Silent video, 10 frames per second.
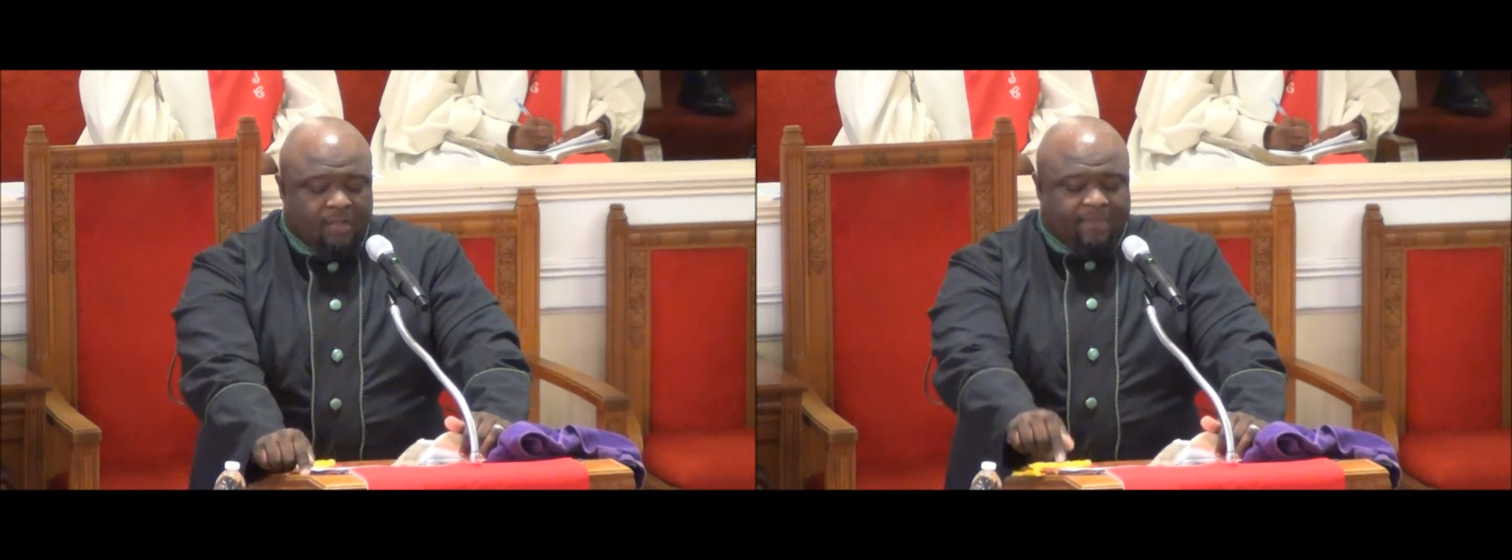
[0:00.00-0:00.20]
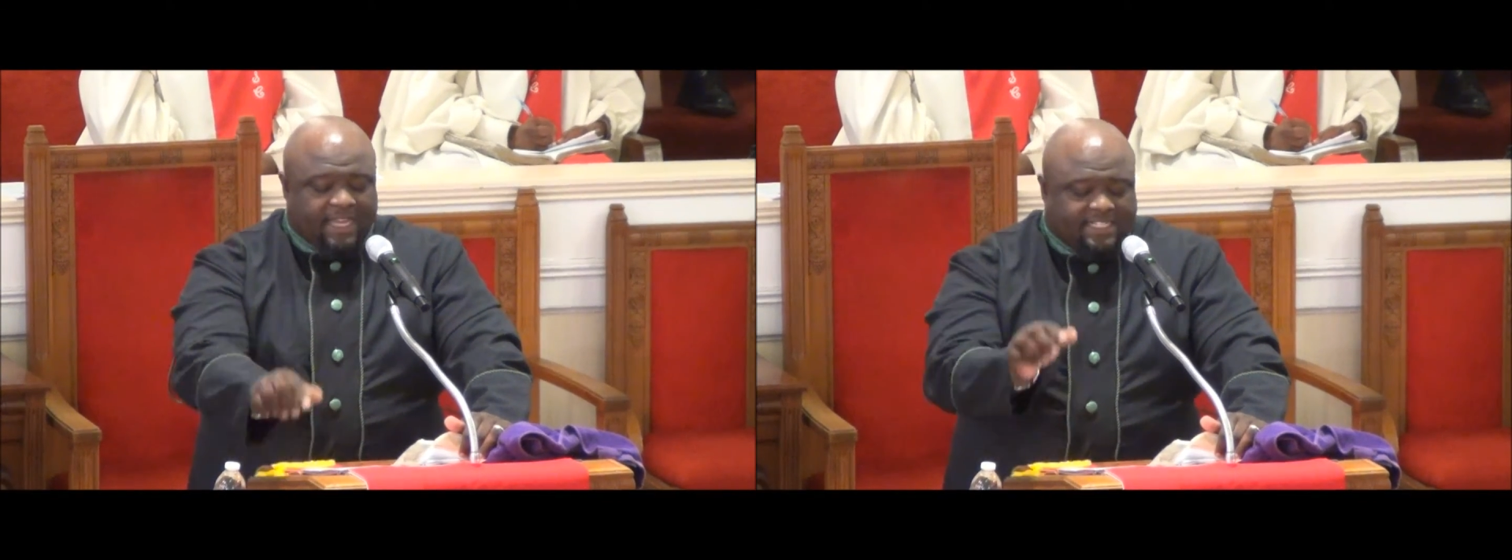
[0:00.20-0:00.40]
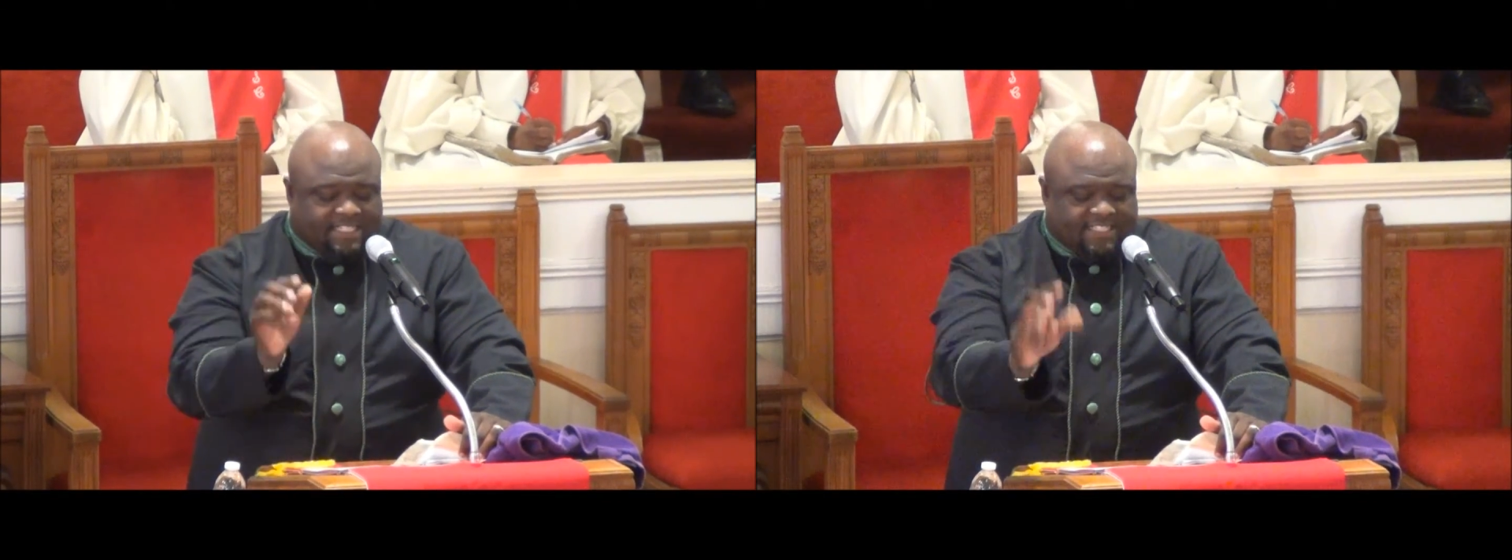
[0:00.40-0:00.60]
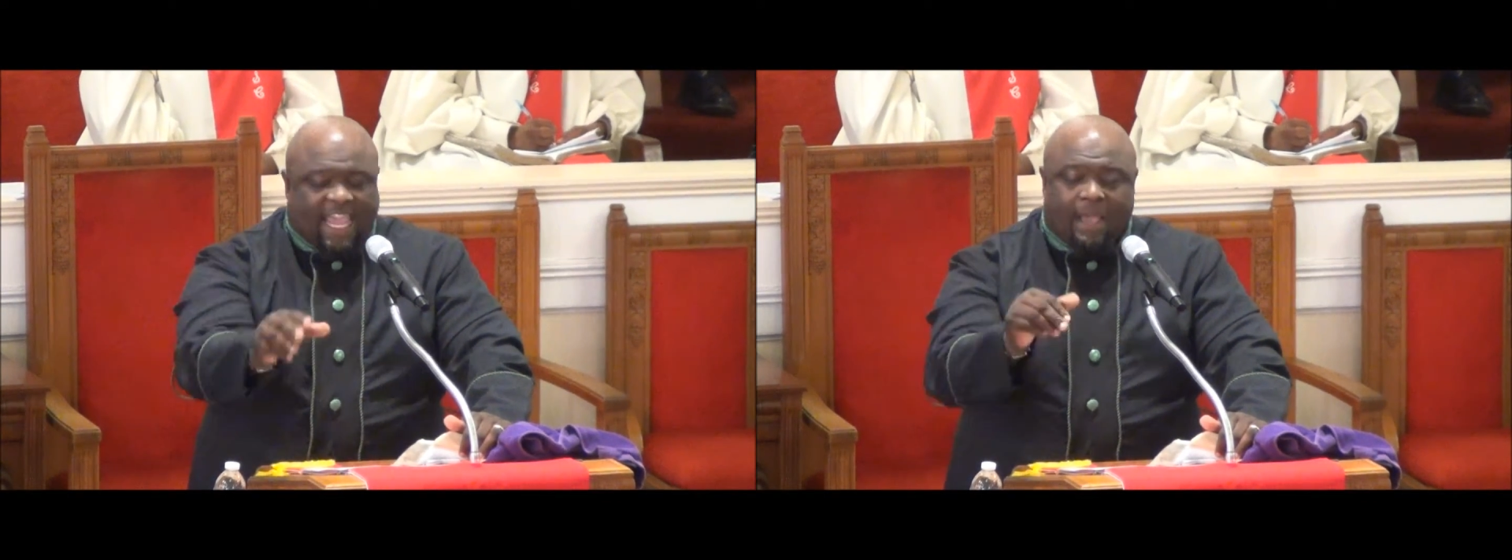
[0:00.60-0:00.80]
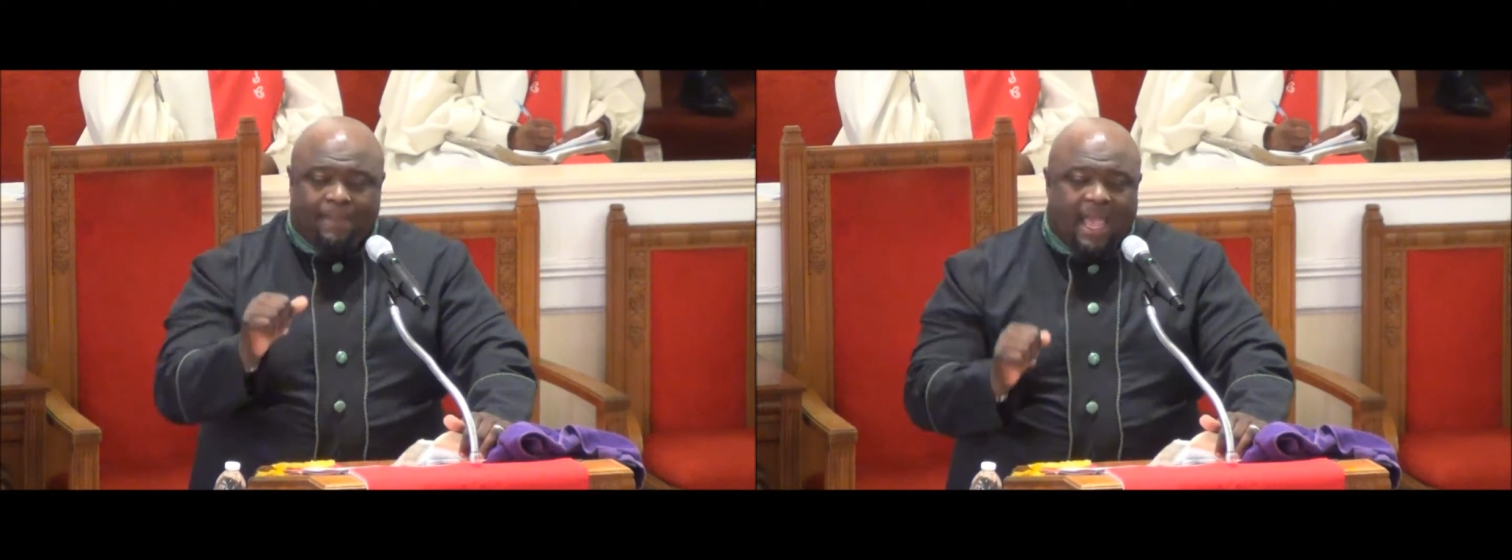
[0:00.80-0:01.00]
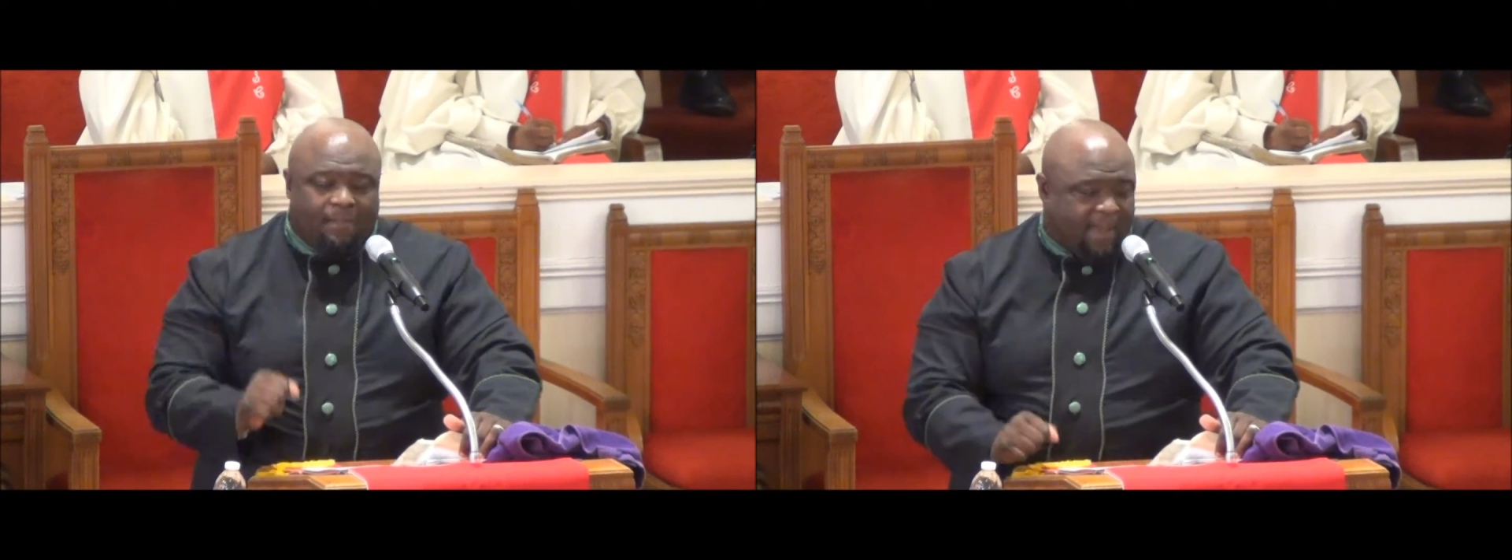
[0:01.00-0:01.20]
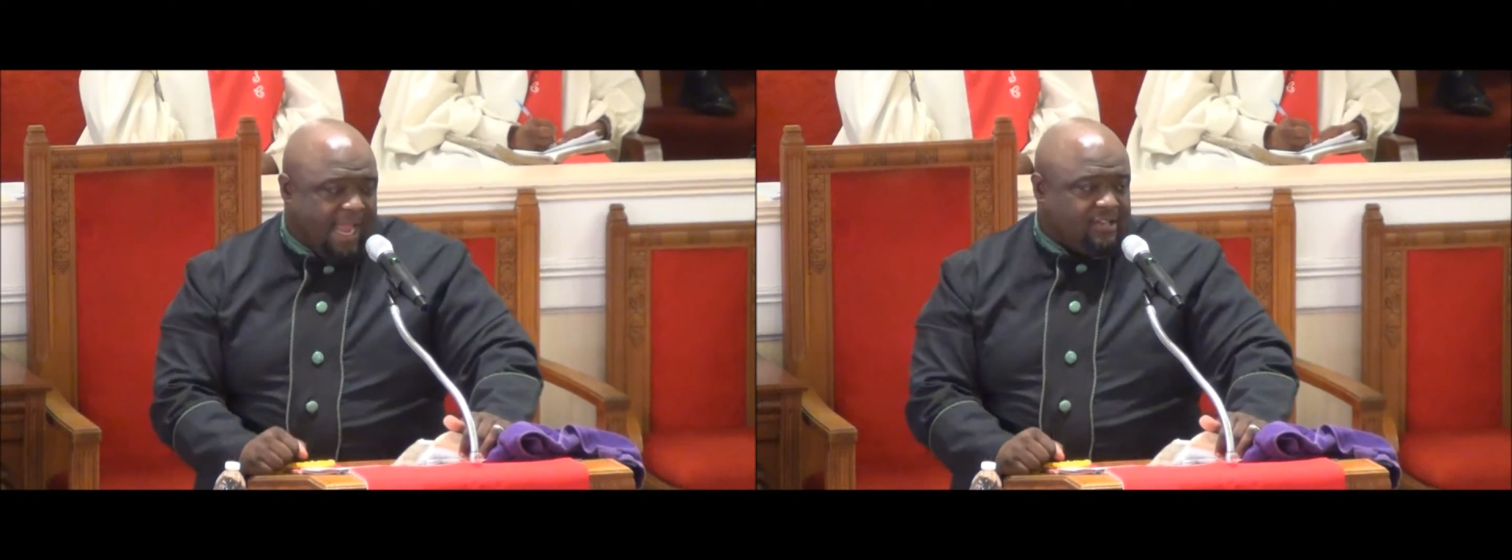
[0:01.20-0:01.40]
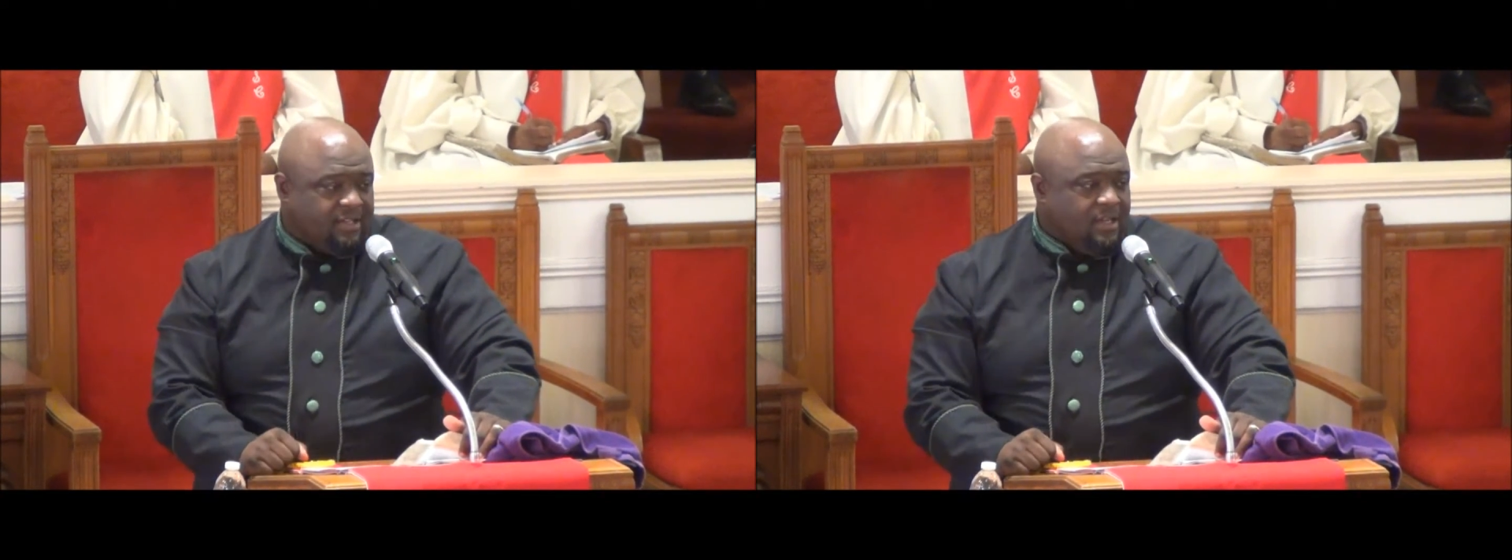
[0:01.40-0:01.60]
they sap our
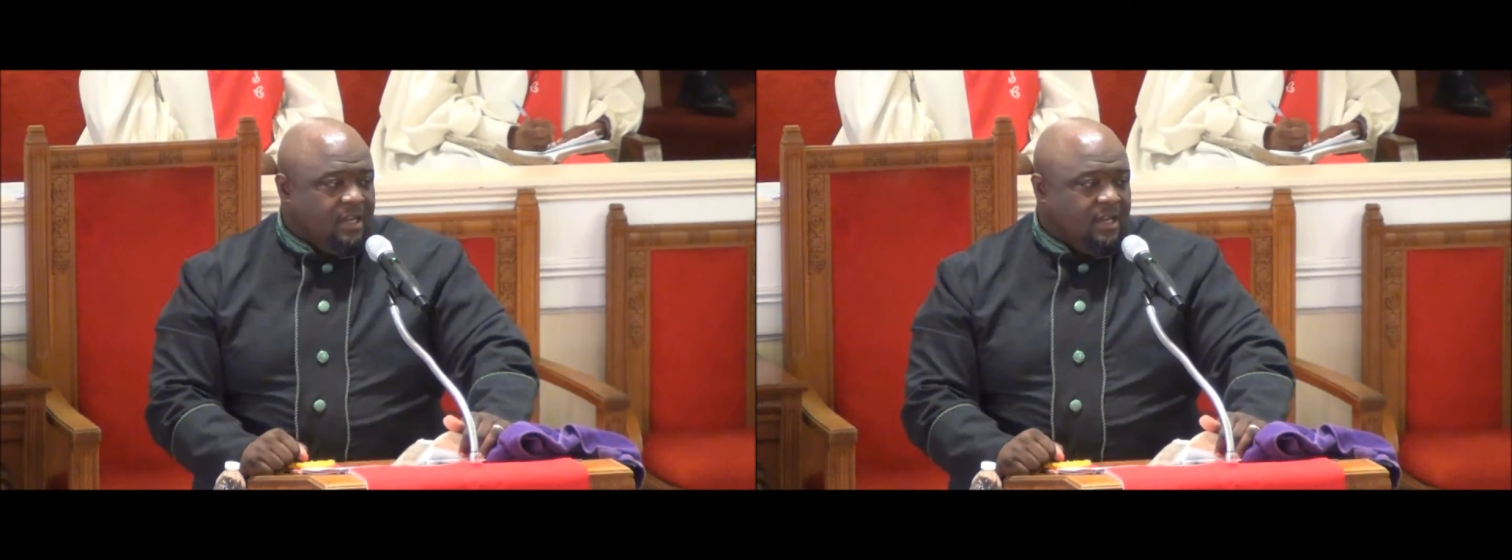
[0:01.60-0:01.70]
passion.